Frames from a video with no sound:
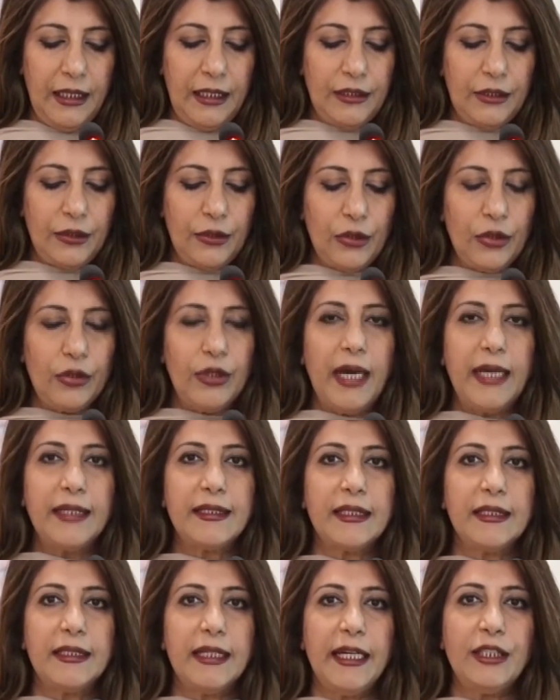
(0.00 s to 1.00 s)
The
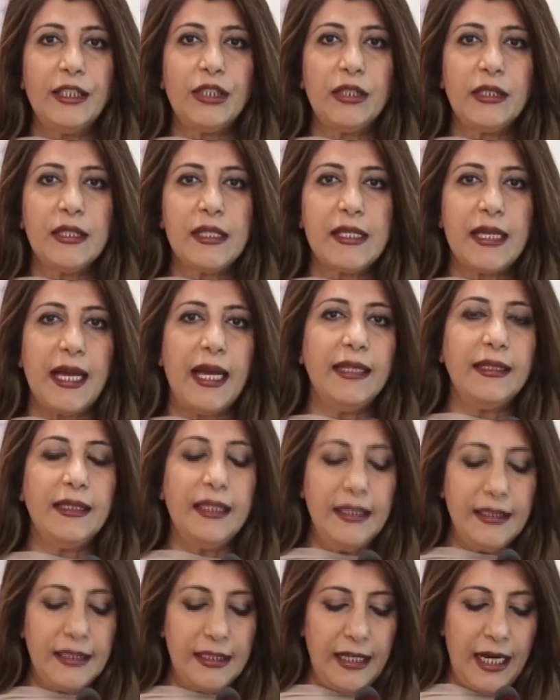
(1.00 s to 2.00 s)
United Nations and
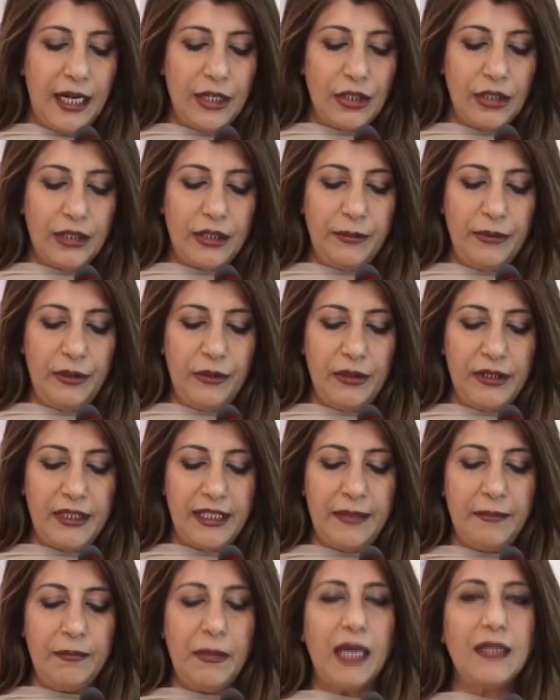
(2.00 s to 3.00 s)
the international
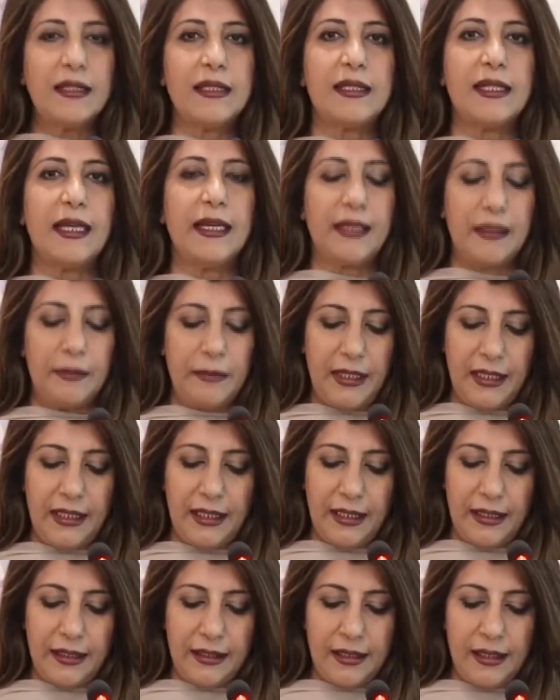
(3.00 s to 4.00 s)
community must take
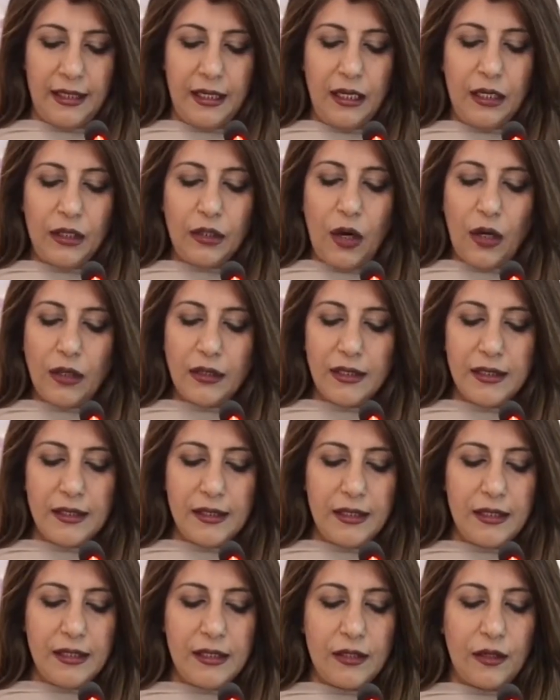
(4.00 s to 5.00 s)
immediate
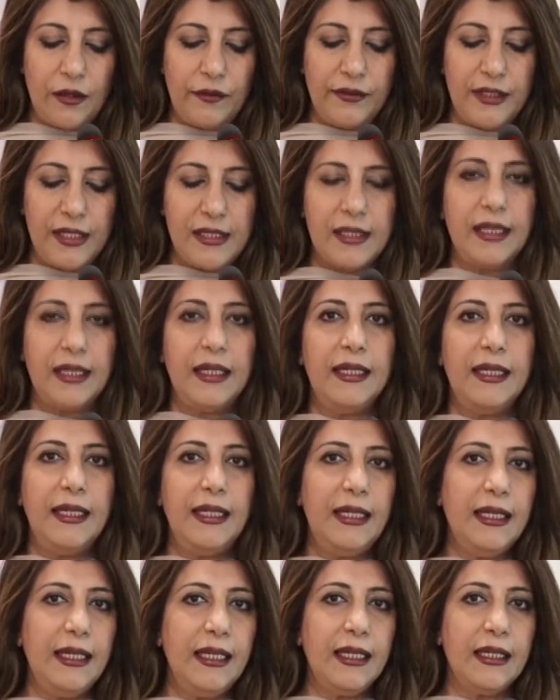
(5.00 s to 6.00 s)
cognizance of this
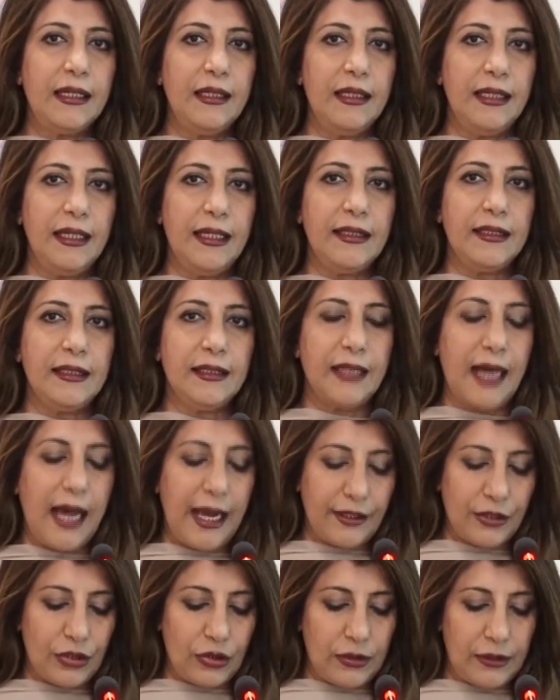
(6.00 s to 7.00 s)
illegal Indian
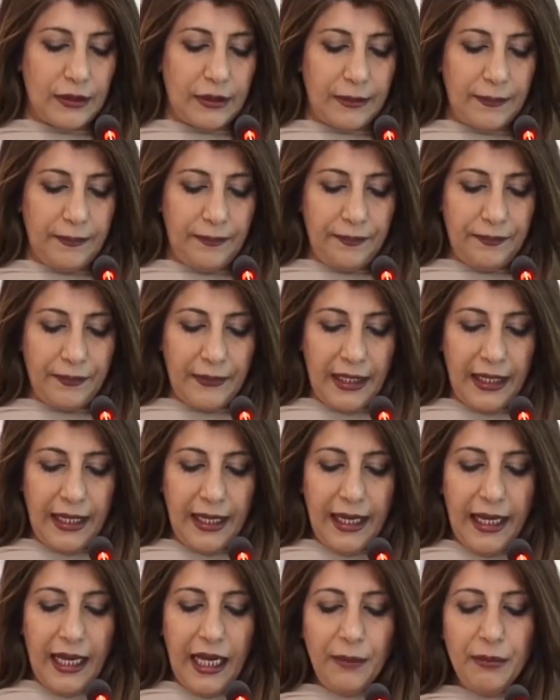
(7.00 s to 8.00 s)
action
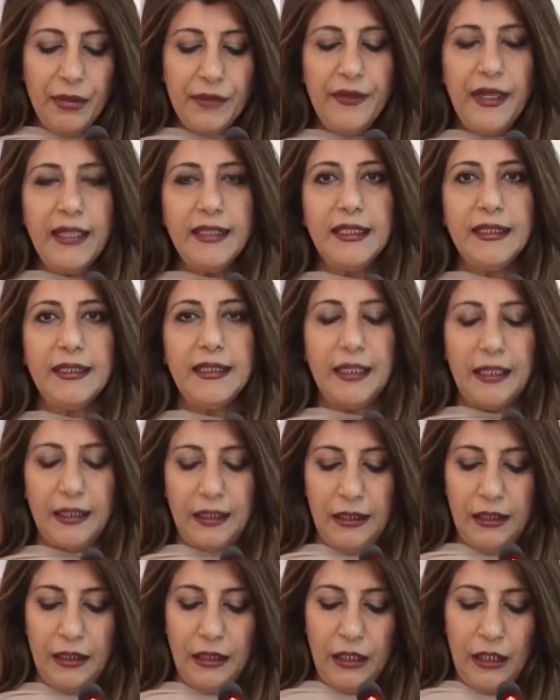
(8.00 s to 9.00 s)
and prevent
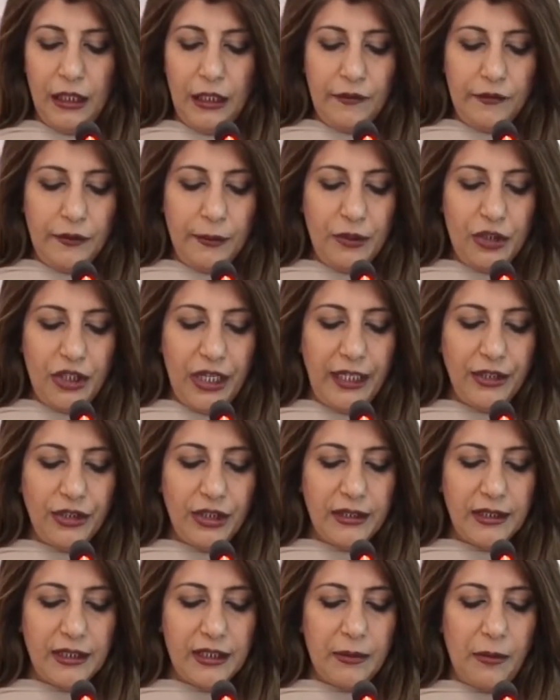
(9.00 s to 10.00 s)
India from
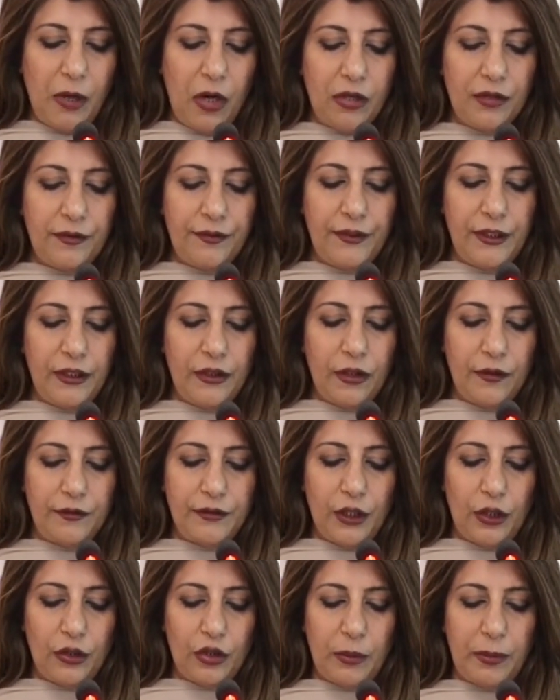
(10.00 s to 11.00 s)
changing the demography of
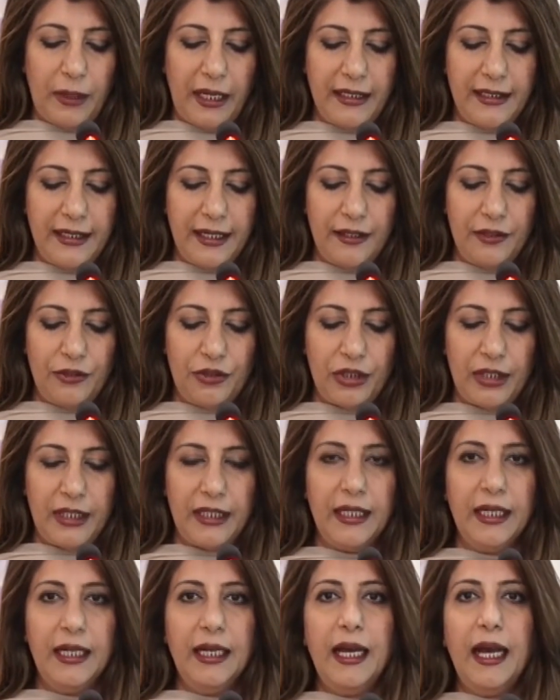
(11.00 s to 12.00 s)
the occupied territory
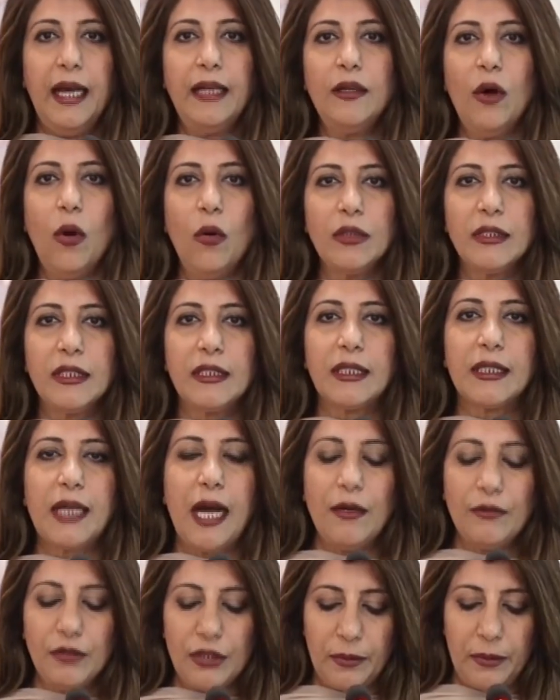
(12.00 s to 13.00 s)
and hold it
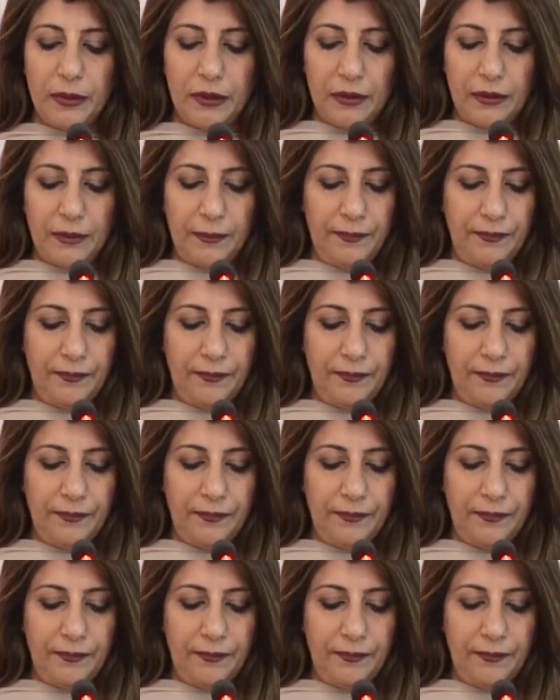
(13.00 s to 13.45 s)
accountable